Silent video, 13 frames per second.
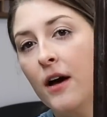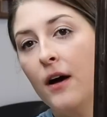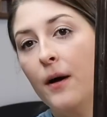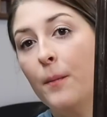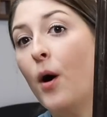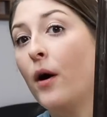
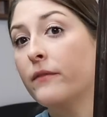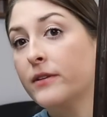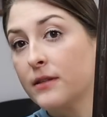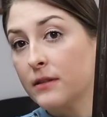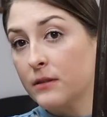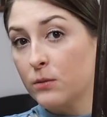
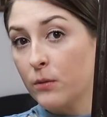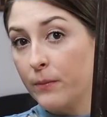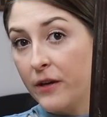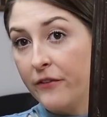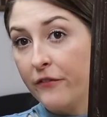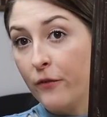Obviously this will
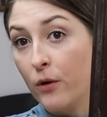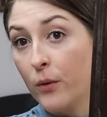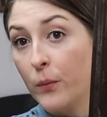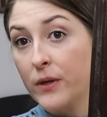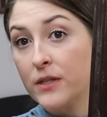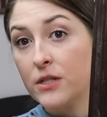be
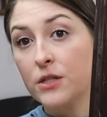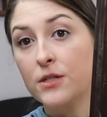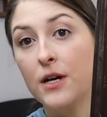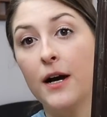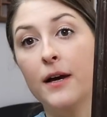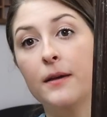for winter
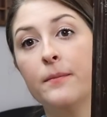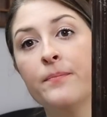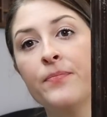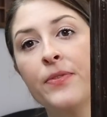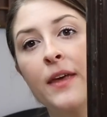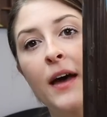
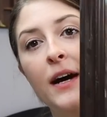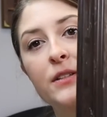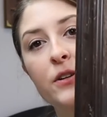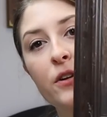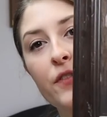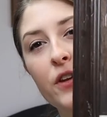time. I
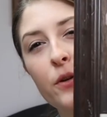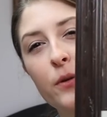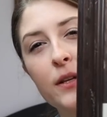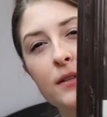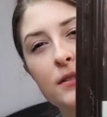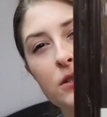don't even know
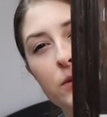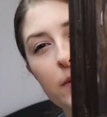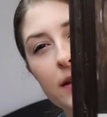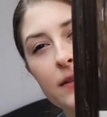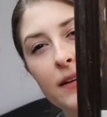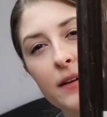what he's
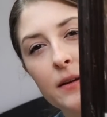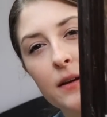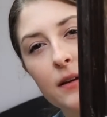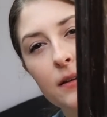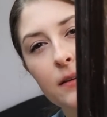doing, like